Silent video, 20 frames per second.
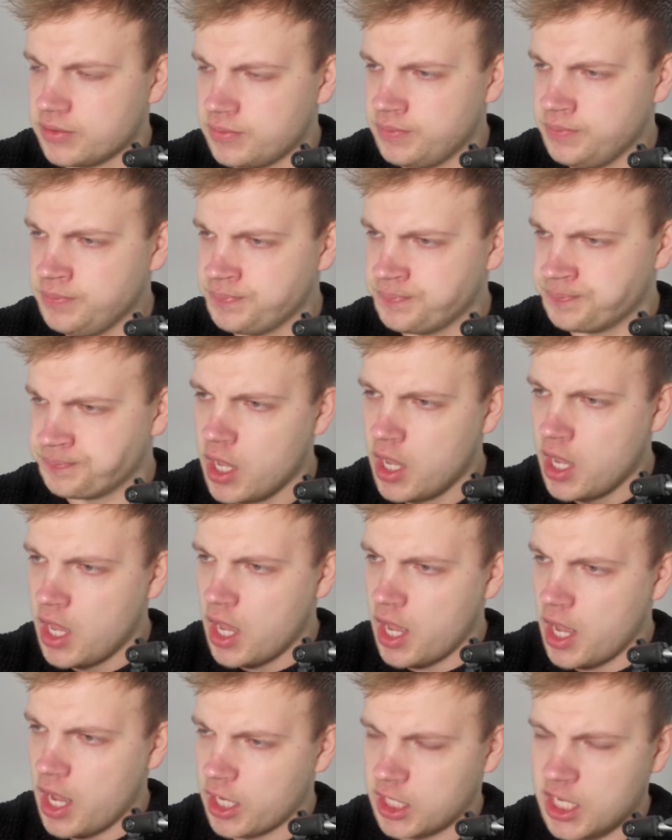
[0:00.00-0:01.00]

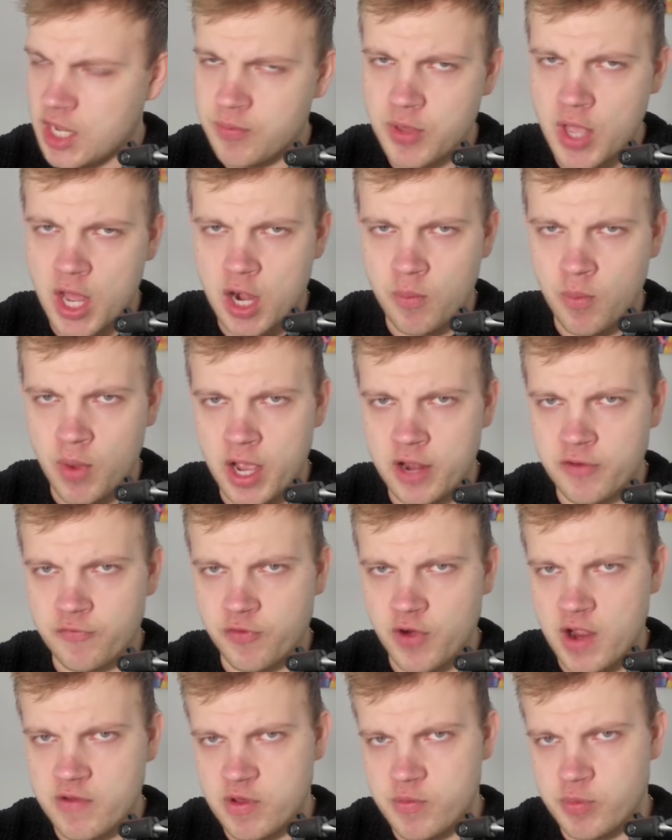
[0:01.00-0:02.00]
Keep that in mind
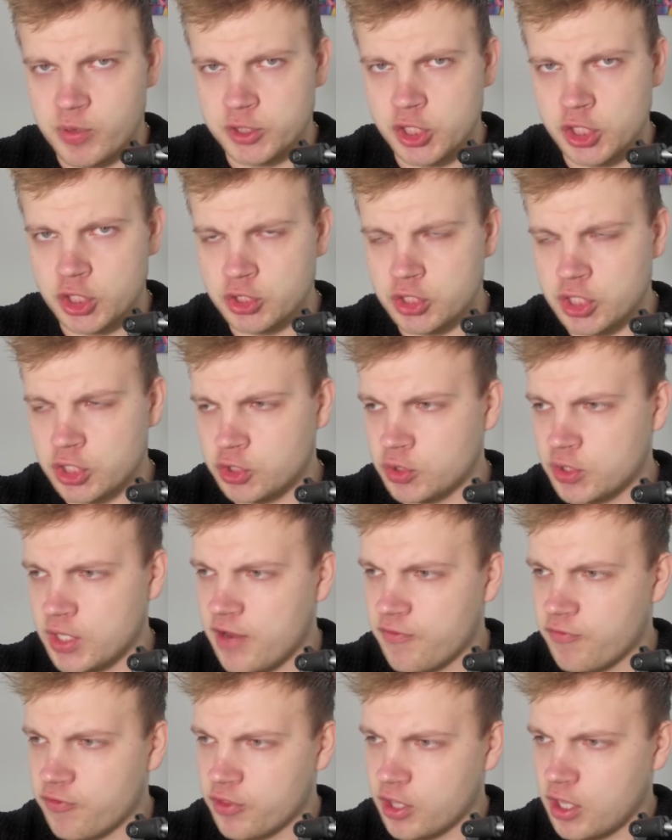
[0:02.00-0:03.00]
for every position that you
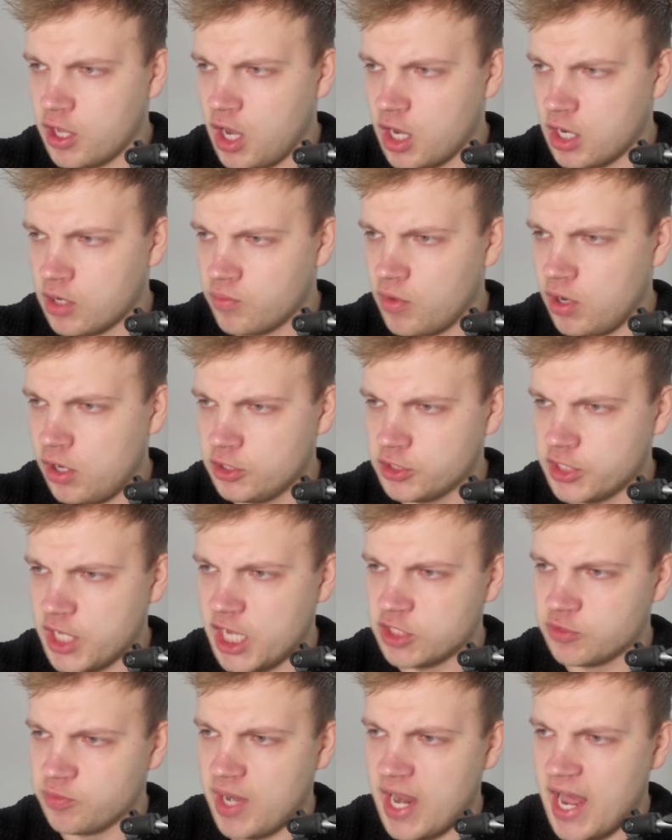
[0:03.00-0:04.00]
get for the cock and balls
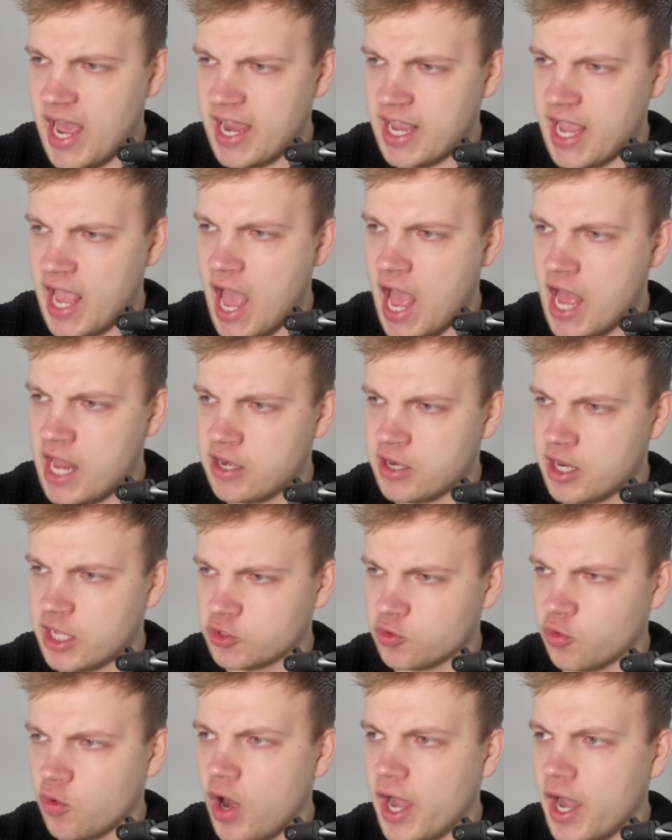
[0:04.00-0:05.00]
as black and
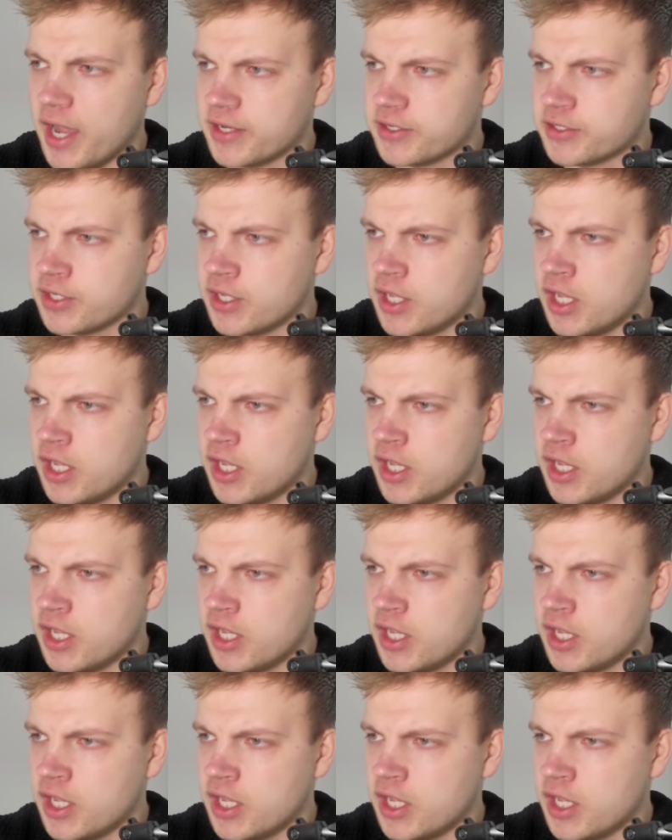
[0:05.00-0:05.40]
as white.